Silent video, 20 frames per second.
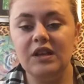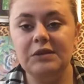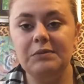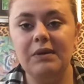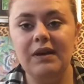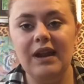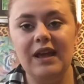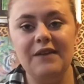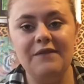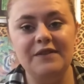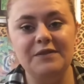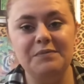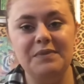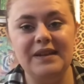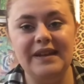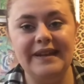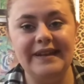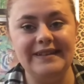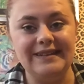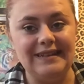my life has been
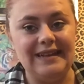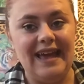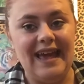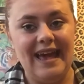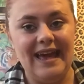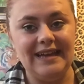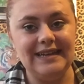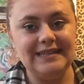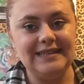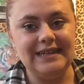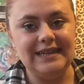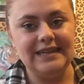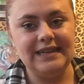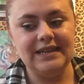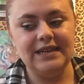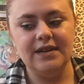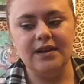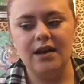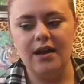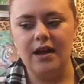a little
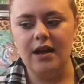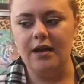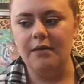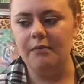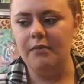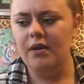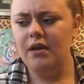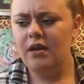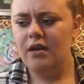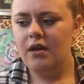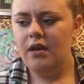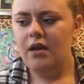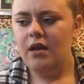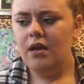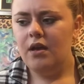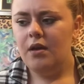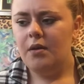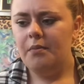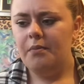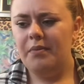hectic, um,
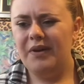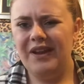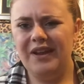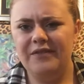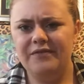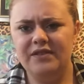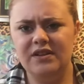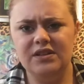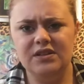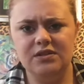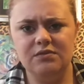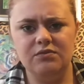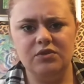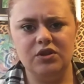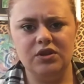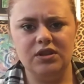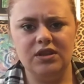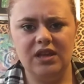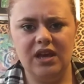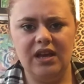but I've done some
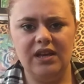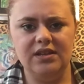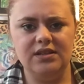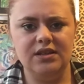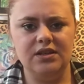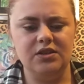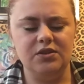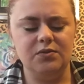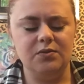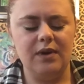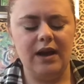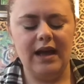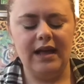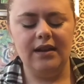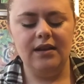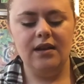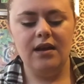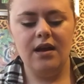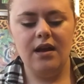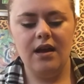good things as
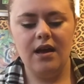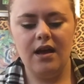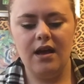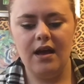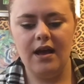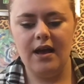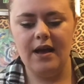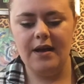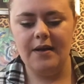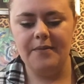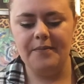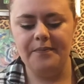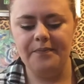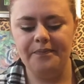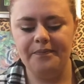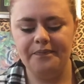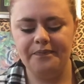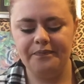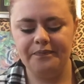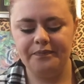well. Um,
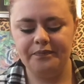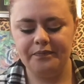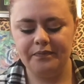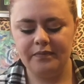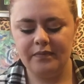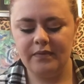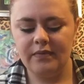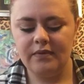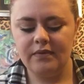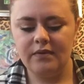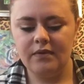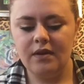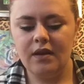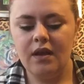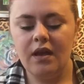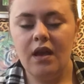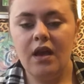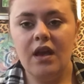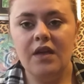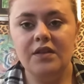
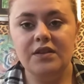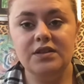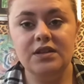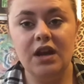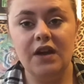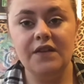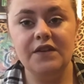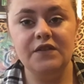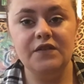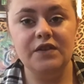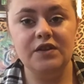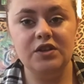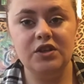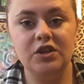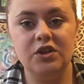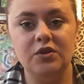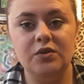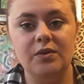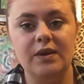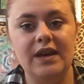the start of this
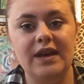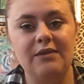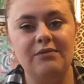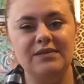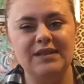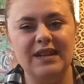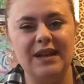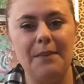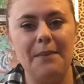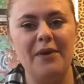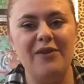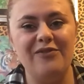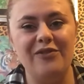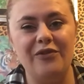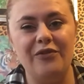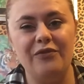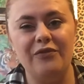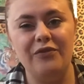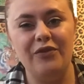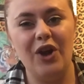video, it was like a bit of a
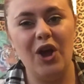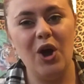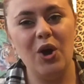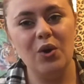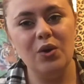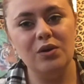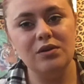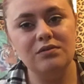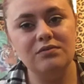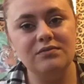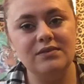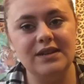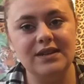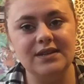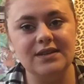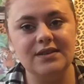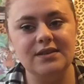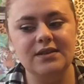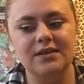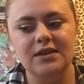vlog,
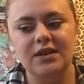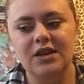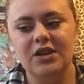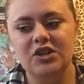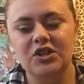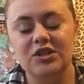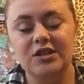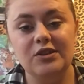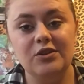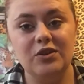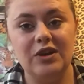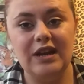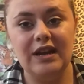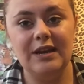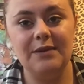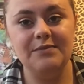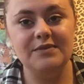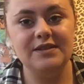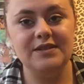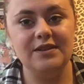like just little
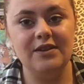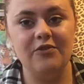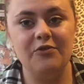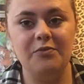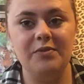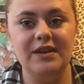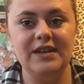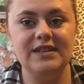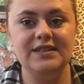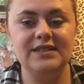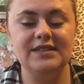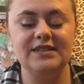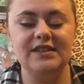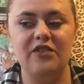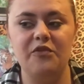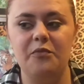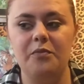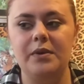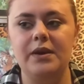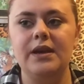clips of places
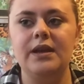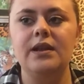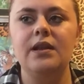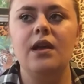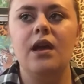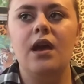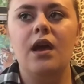I've been.